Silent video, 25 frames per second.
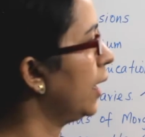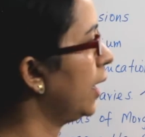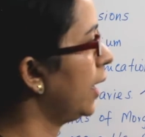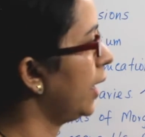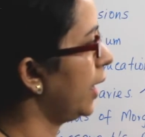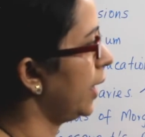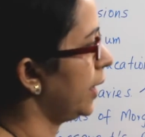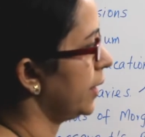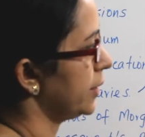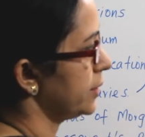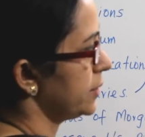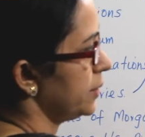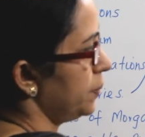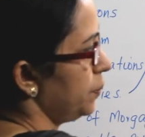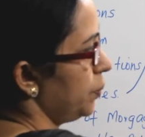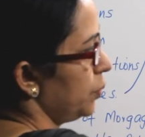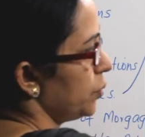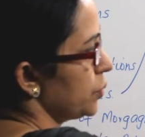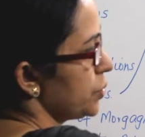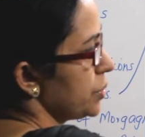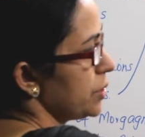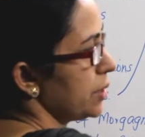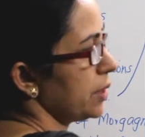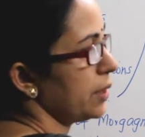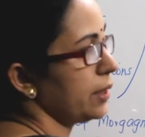And
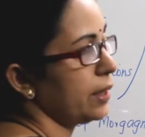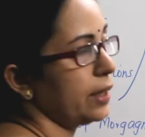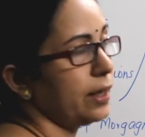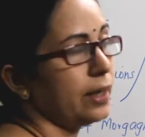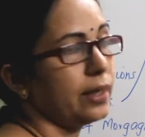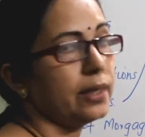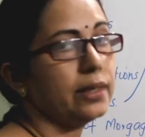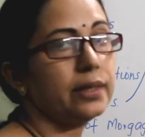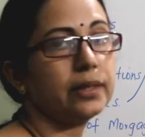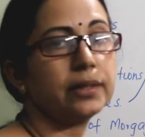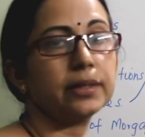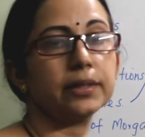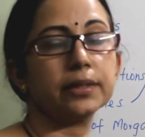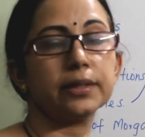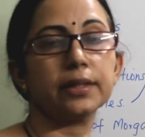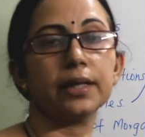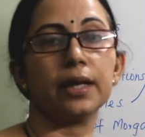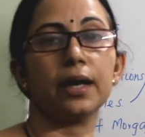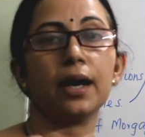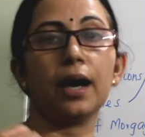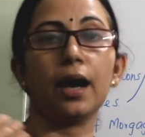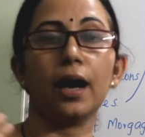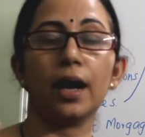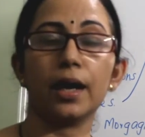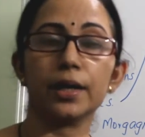posteriorly,
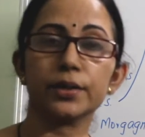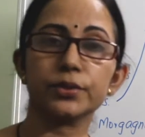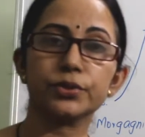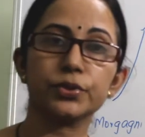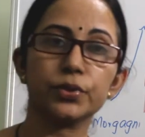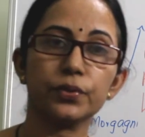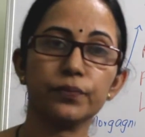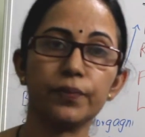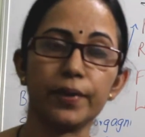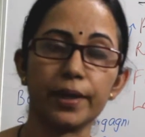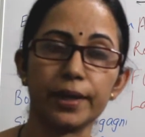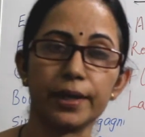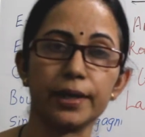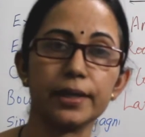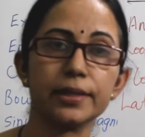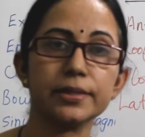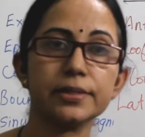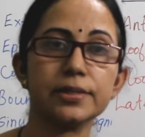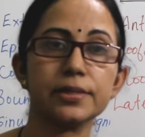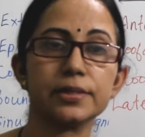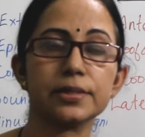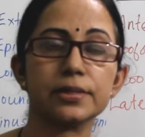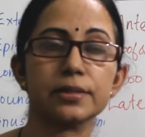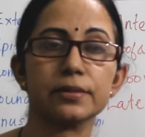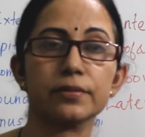the arch of
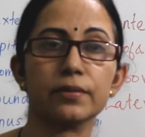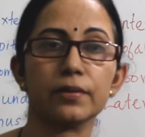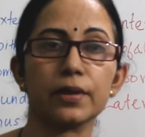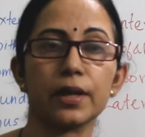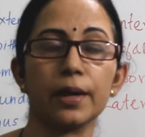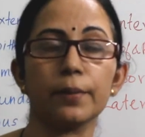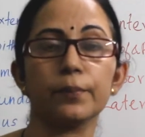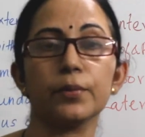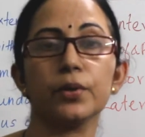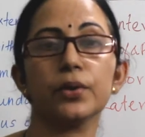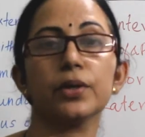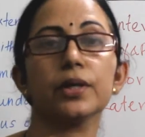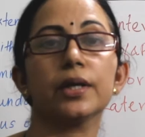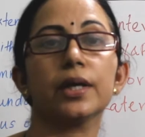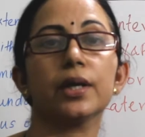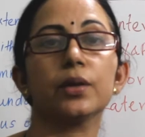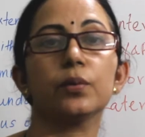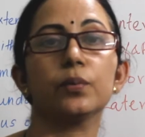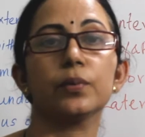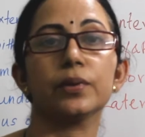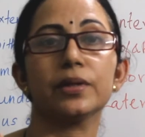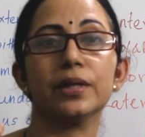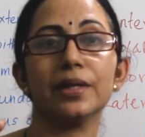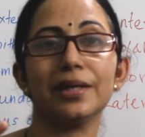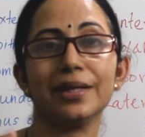atlas communicate
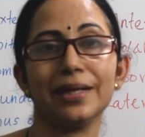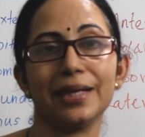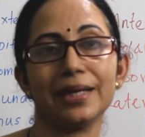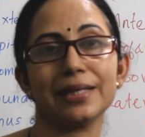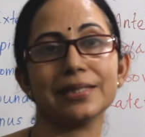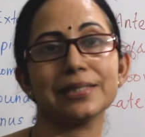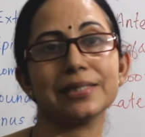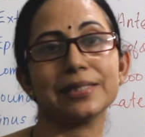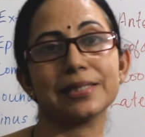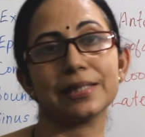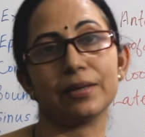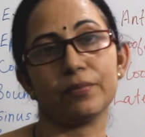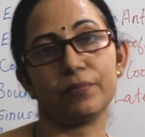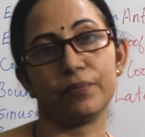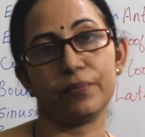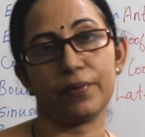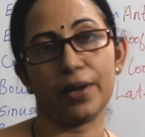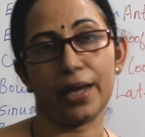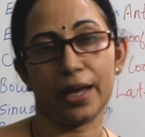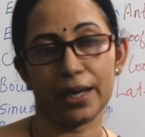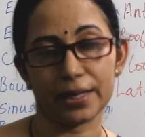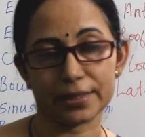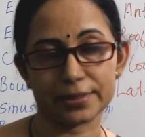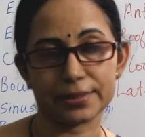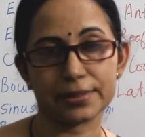with the dens of
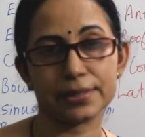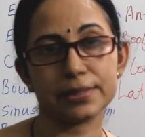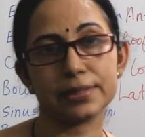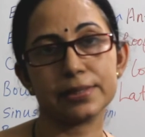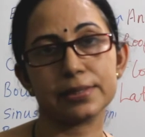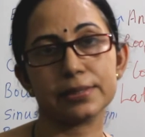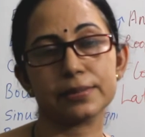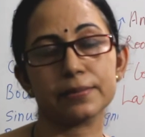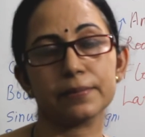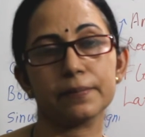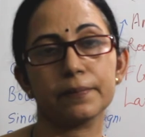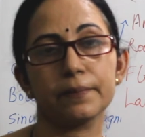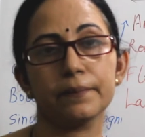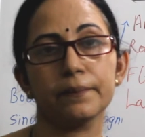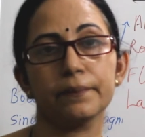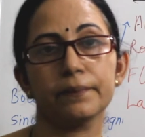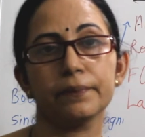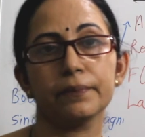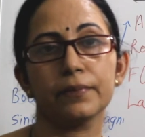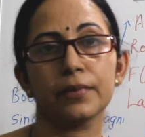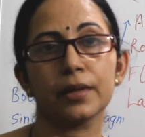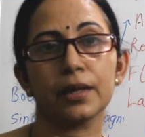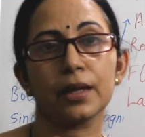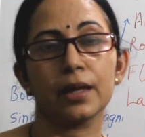axis,